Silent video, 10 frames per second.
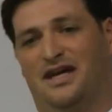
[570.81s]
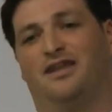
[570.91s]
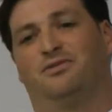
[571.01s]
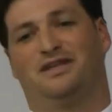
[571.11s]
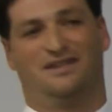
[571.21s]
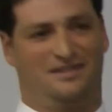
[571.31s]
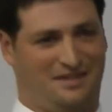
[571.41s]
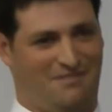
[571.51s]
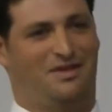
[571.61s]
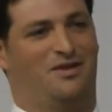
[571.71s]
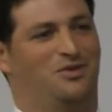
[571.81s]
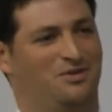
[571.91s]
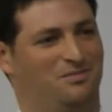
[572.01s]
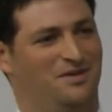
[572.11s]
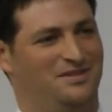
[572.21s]
And then we did the same thing
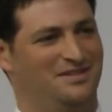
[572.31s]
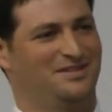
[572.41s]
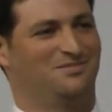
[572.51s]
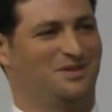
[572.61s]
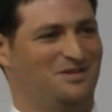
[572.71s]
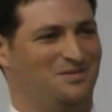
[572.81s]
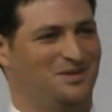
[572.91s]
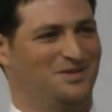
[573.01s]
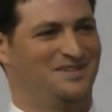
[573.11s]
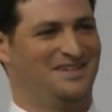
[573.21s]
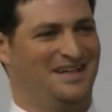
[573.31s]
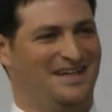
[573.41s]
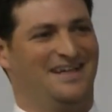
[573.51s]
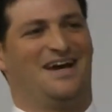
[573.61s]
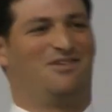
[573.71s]
with the assistant principals,
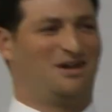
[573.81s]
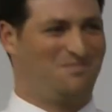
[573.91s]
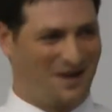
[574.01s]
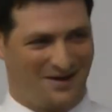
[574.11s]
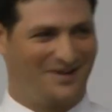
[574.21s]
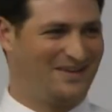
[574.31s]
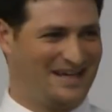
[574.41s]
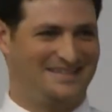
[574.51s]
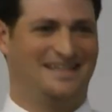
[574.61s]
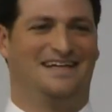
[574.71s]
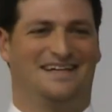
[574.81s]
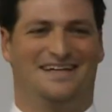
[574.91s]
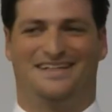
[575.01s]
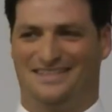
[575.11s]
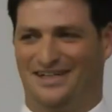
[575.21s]
and we compared all that
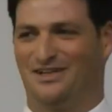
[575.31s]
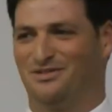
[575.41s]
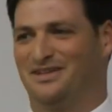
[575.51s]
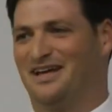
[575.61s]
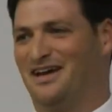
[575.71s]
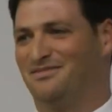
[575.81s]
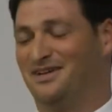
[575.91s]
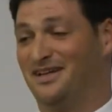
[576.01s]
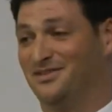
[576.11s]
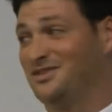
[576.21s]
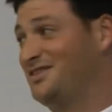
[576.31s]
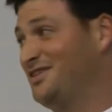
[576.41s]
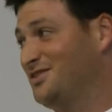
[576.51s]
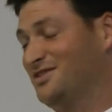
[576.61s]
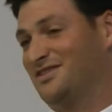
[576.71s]
data and shared it with them, and it was
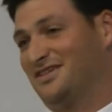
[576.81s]
huge.